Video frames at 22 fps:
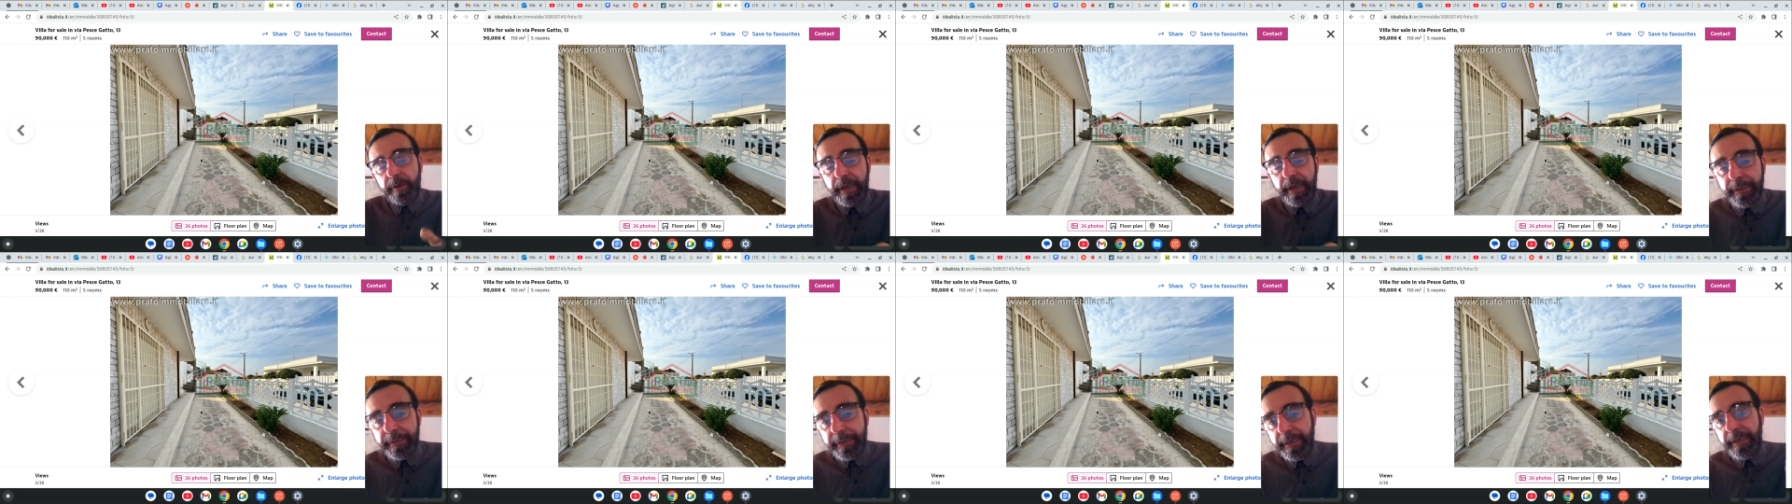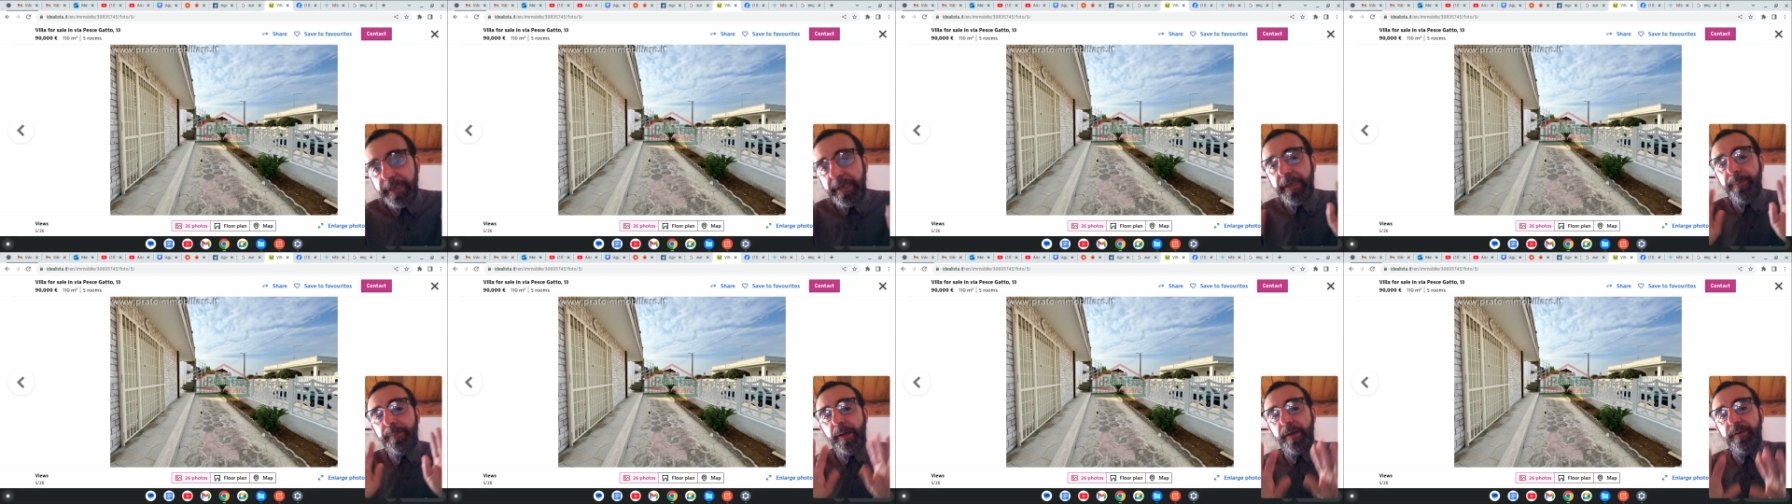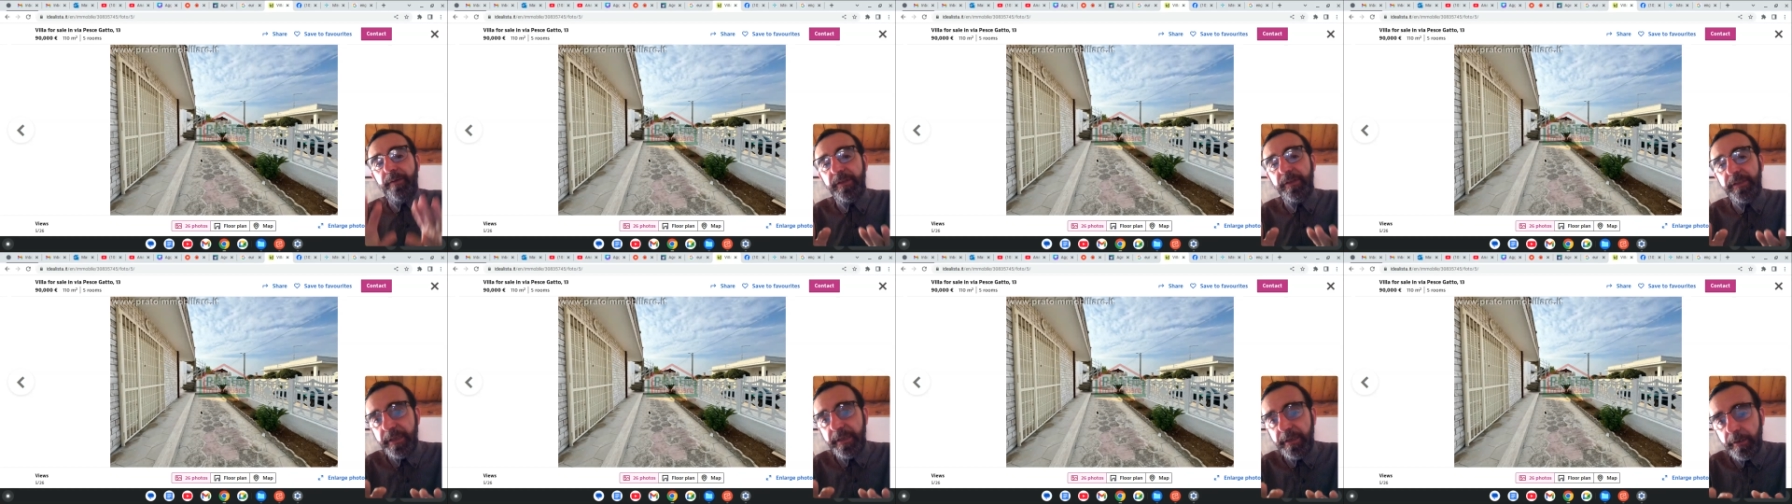and I keep
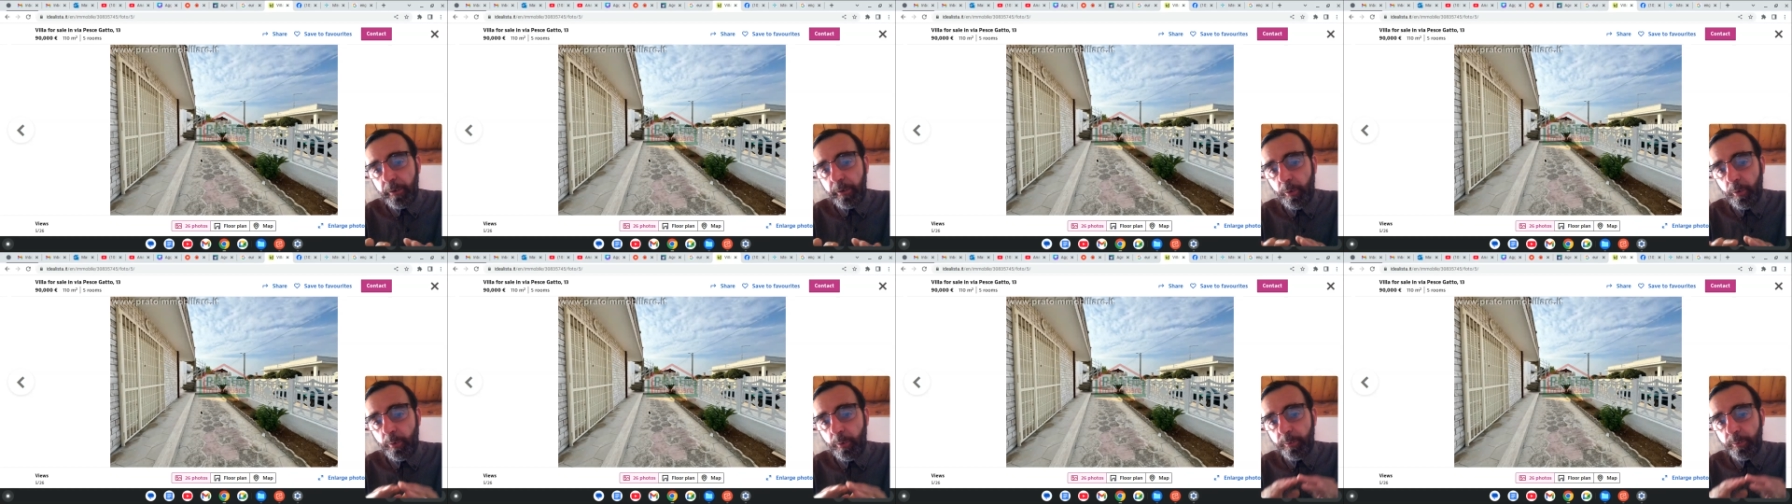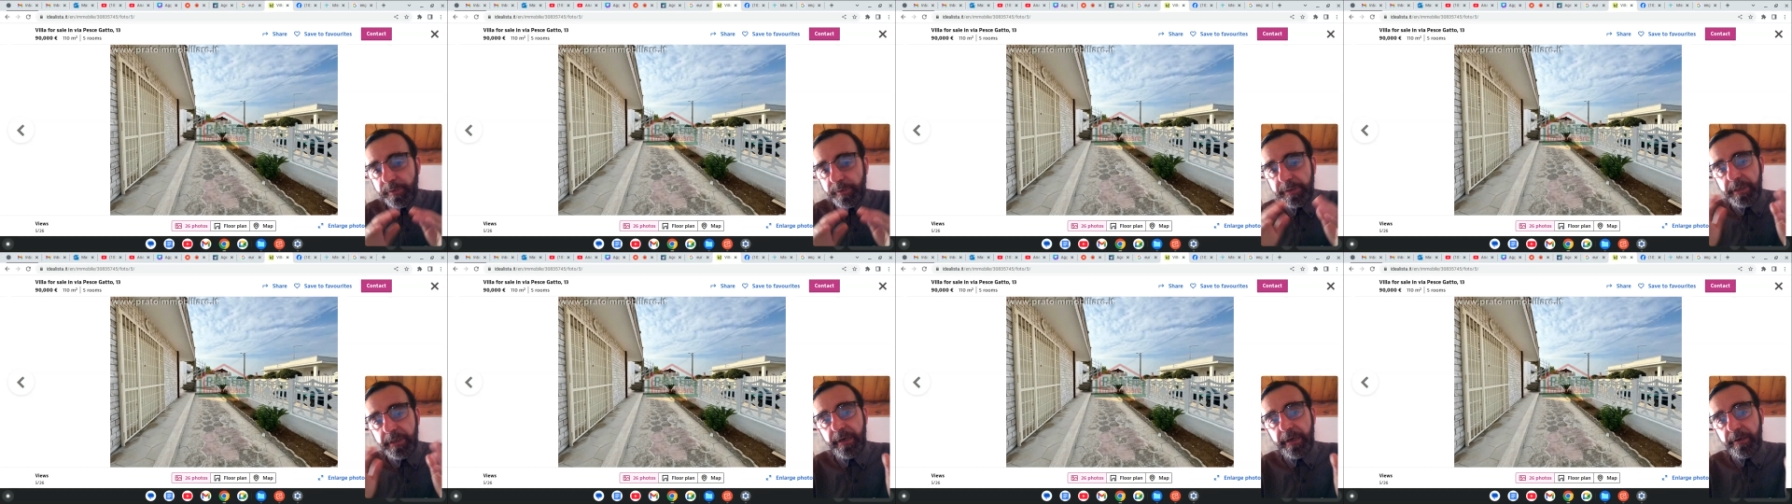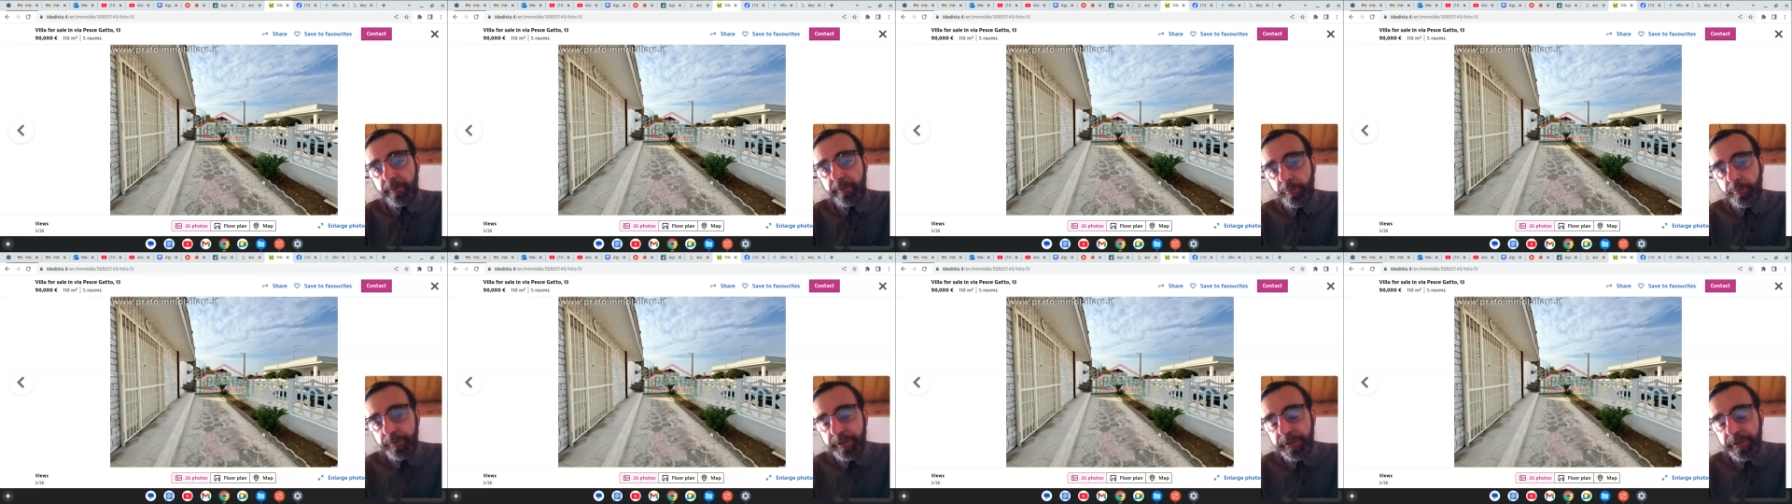everything closed, air
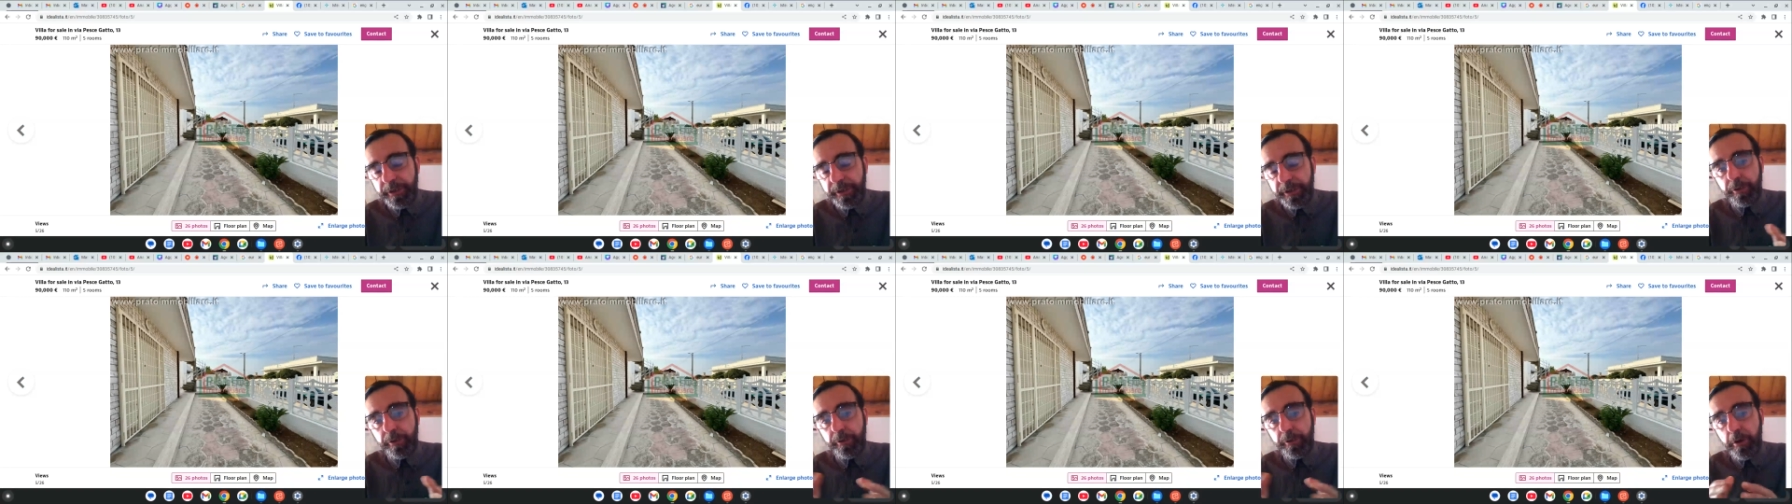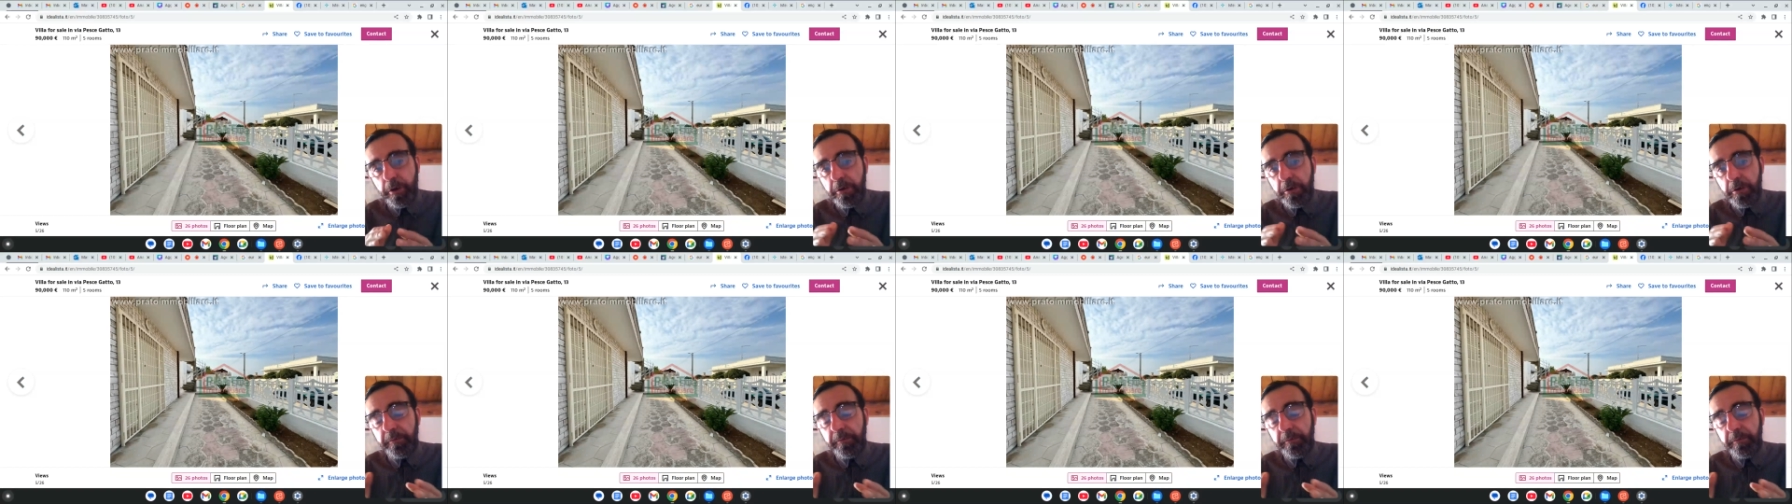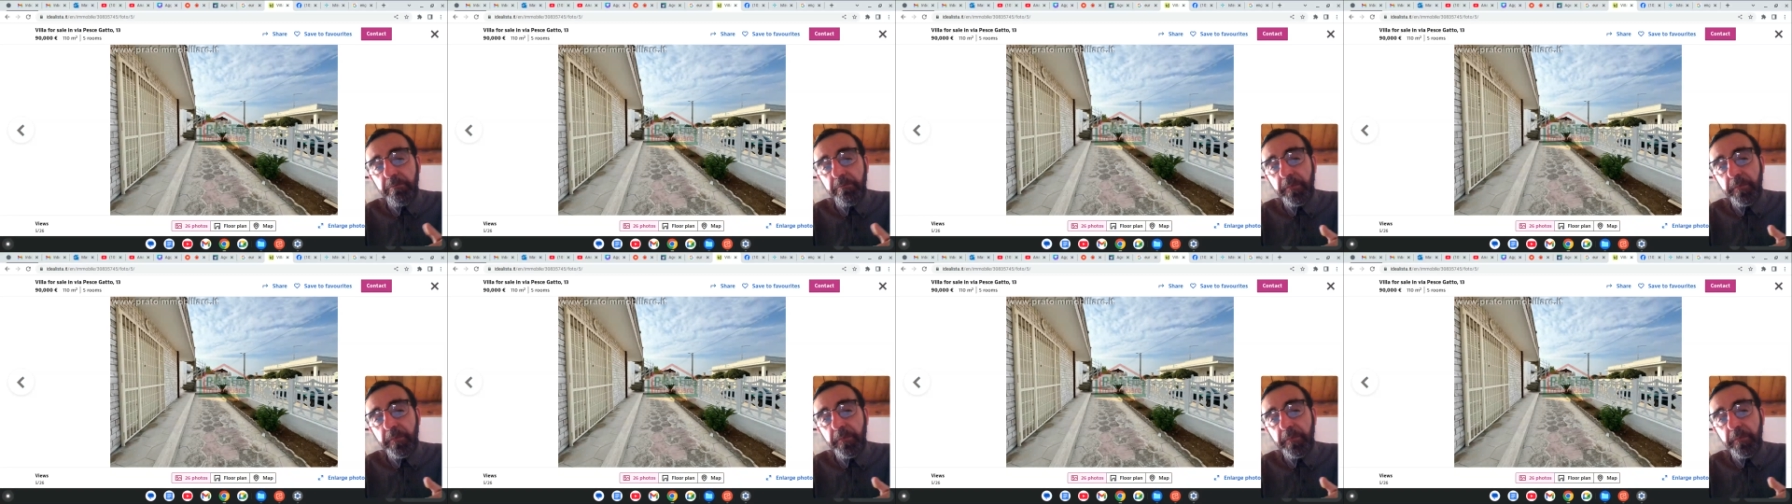condition on,